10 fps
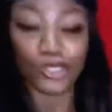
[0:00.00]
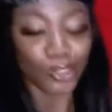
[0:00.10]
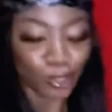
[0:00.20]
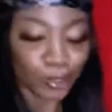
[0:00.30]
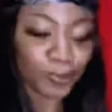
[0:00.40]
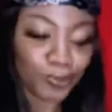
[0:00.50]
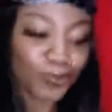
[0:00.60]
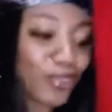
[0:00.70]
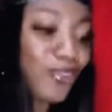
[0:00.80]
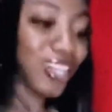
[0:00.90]
So
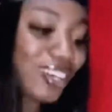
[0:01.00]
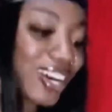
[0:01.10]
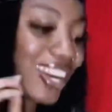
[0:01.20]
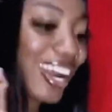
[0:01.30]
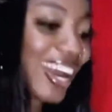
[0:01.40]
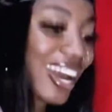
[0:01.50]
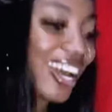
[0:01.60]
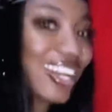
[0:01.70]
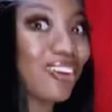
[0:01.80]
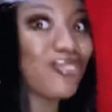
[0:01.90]
when Liko and
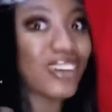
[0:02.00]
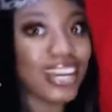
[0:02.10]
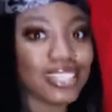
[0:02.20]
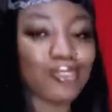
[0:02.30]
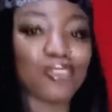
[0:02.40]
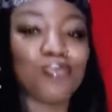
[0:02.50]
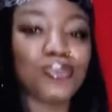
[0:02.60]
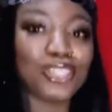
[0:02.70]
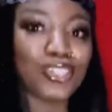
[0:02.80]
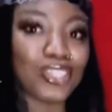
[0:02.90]
I had a fight
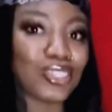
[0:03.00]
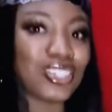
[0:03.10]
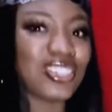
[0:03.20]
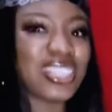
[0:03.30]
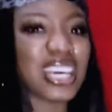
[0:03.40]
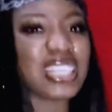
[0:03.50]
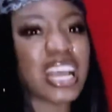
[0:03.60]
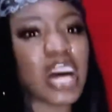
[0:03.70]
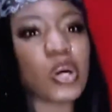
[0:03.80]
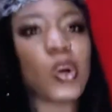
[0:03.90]
with Beatrice, so she was
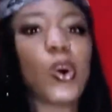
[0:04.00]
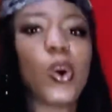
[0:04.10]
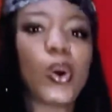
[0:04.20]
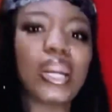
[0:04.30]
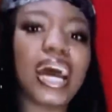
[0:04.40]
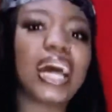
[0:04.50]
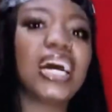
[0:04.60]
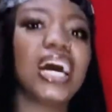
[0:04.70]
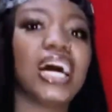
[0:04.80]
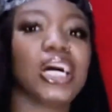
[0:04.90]
like that, oh, that
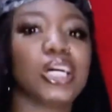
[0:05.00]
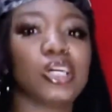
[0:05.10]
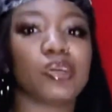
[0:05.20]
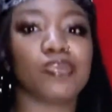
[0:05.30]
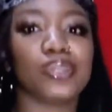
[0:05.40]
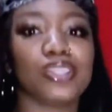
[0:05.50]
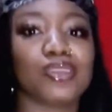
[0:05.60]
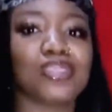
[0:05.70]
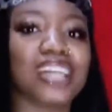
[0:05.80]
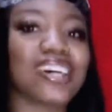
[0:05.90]
um it's
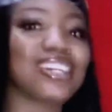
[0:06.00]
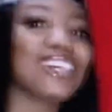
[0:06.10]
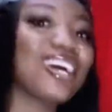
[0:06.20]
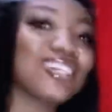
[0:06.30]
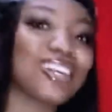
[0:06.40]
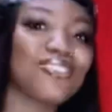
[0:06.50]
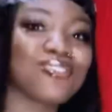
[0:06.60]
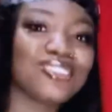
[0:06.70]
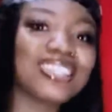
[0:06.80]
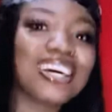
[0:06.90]
something I could have, I should have
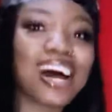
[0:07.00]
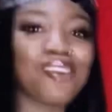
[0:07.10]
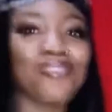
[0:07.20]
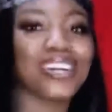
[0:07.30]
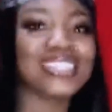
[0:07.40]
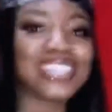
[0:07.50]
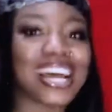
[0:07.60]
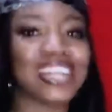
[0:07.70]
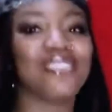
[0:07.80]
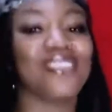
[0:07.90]
come to tell her
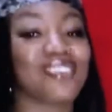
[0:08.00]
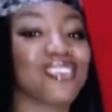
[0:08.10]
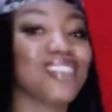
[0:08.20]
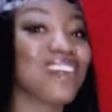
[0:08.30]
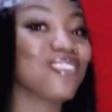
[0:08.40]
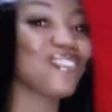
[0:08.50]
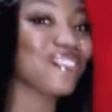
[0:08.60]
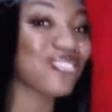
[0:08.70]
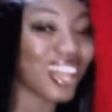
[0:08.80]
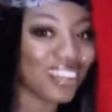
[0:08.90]
personally, blah blah blah blah
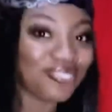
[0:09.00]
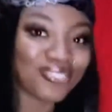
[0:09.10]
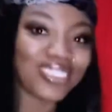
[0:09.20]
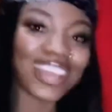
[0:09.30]
blah blah.